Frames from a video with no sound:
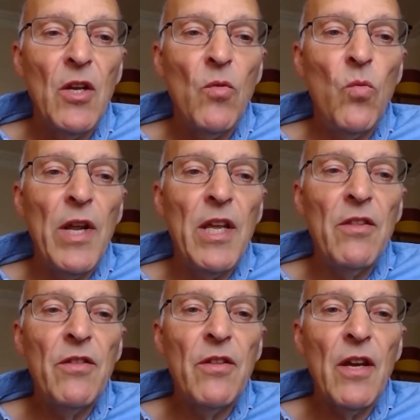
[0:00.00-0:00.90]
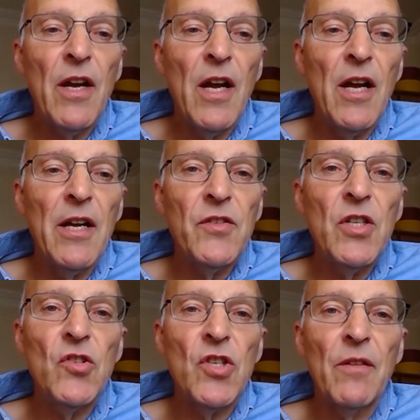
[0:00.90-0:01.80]
with
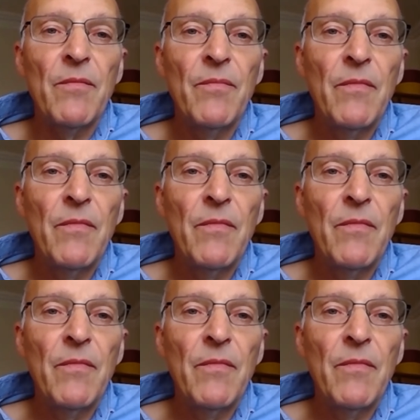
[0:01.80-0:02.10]
teaching,